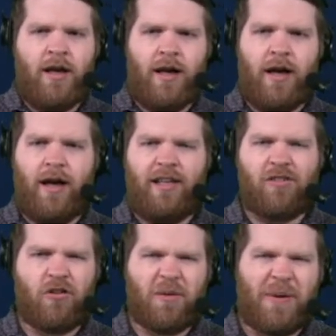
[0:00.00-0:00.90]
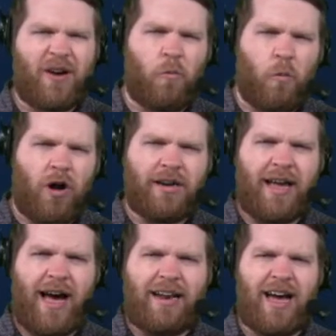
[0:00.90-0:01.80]
It's hard to pick one
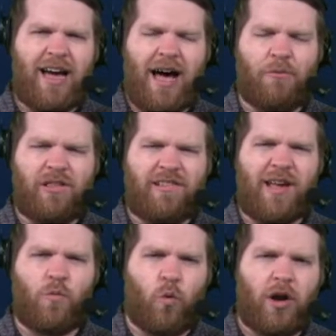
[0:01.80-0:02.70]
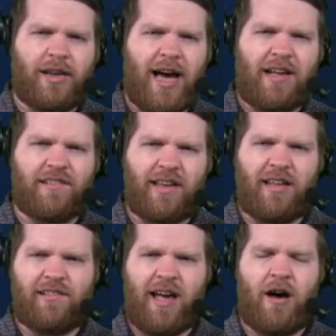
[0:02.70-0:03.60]
guy. Not, I wouldn't say one guy
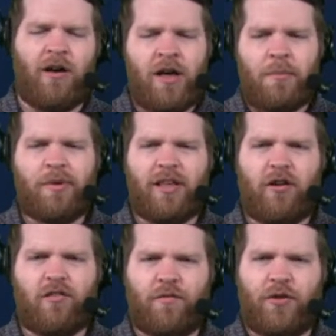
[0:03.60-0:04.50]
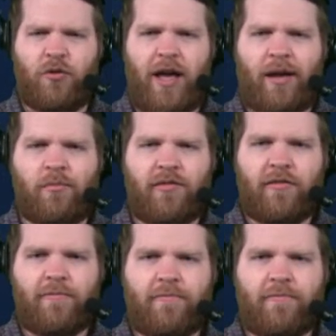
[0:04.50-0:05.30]
stands out, but there's a few names.